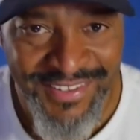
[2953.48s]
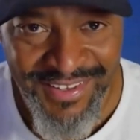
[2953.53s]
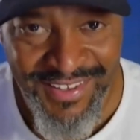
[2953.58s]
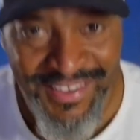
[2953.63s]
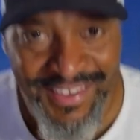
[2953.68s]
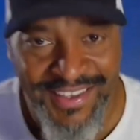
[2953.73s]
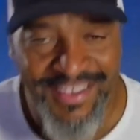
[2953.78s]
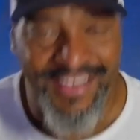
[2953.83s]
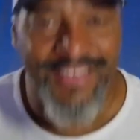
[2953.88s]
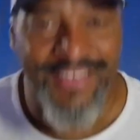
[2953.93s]

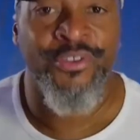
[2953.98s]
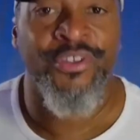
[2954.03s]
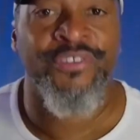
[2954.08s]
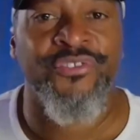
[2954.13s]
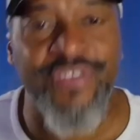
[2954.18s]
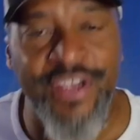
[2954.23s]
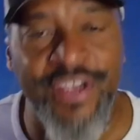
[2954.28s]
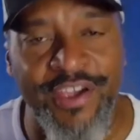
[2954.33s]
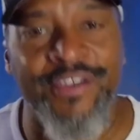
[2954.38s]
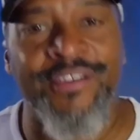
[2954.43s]
and
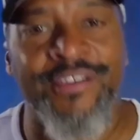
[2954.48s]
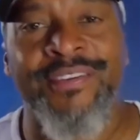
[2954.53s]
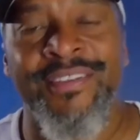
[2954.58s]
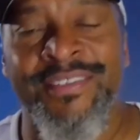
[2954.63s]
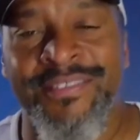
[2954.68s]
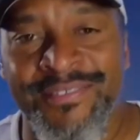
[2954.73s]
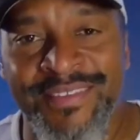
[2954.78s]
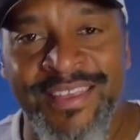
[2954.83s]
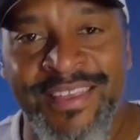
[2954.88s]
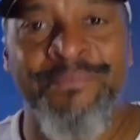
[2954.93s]
share
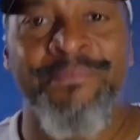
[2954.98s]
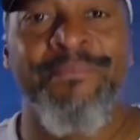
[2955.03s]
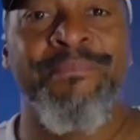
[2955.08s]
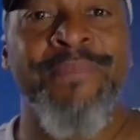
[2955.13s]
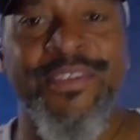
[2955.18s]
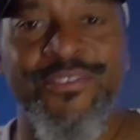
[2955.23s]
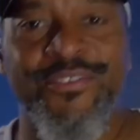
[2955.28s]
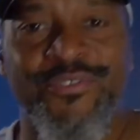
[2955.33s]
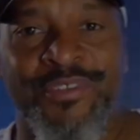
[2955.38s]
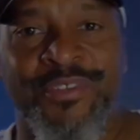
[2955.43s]
and
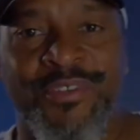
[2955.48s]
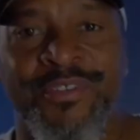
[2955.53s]
make sure you